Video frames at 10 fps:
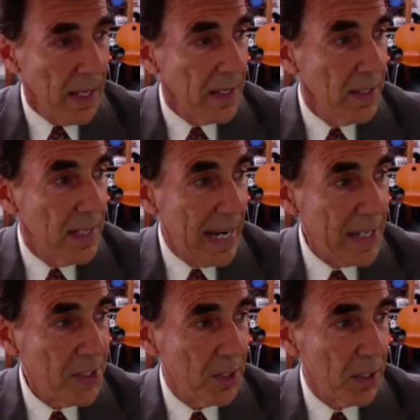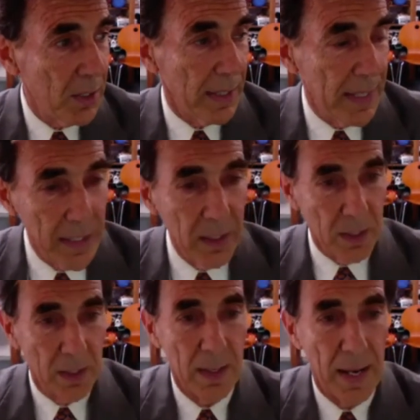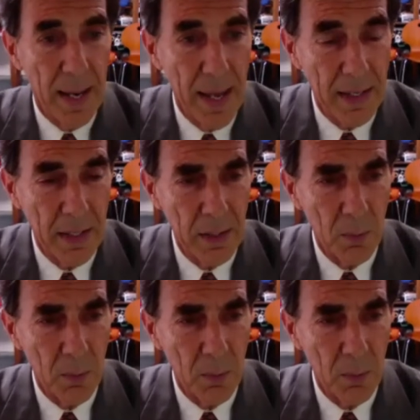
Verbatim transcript: nature here had a,